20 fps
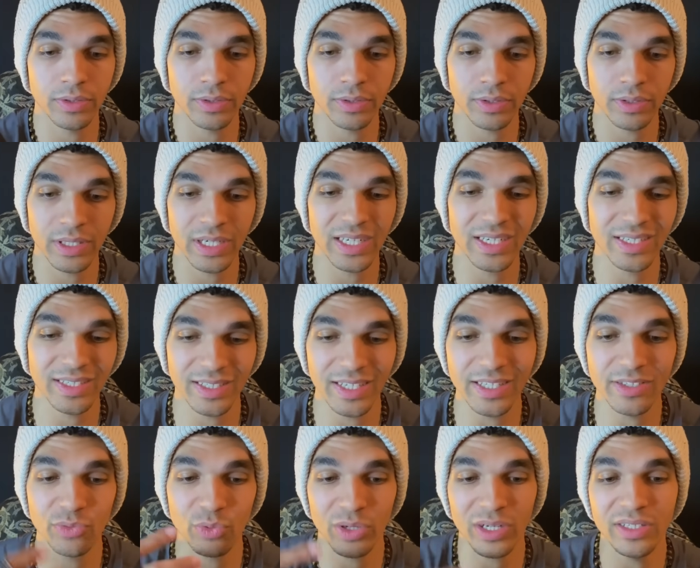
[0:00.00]
Like, because
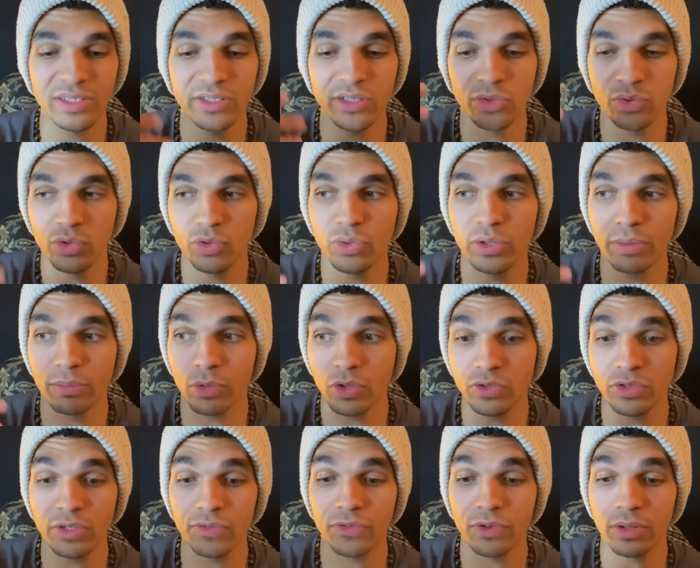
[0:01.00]
that's what I see you doing
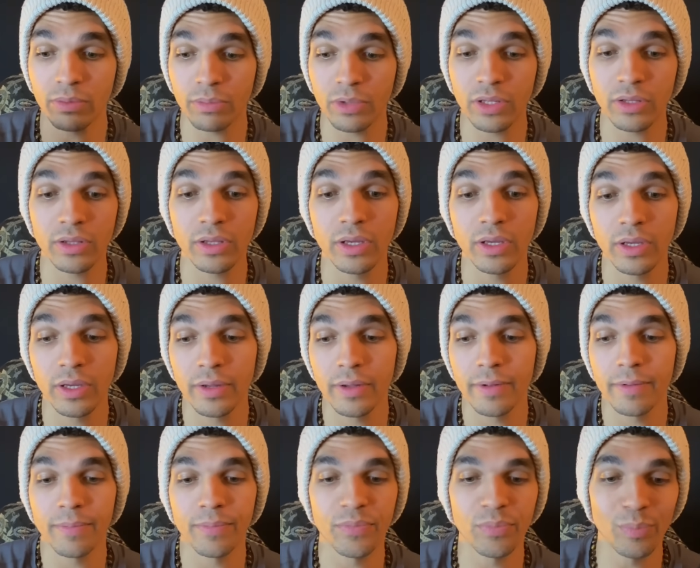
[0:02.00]
mostly for the month,
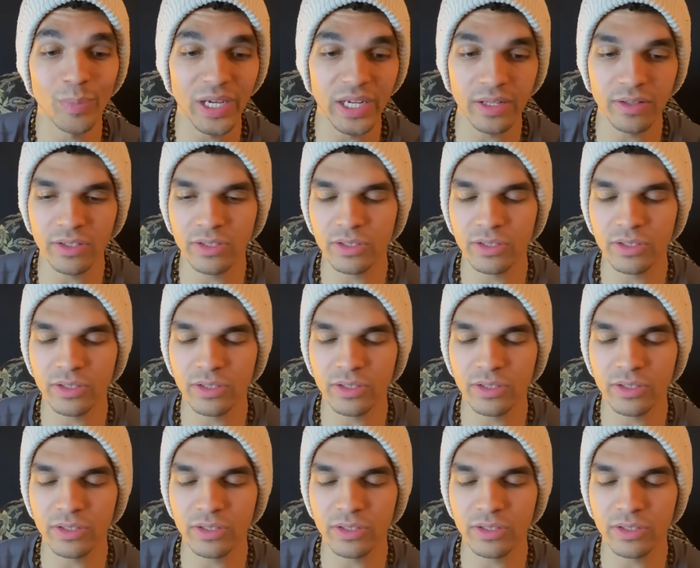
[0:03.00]
making these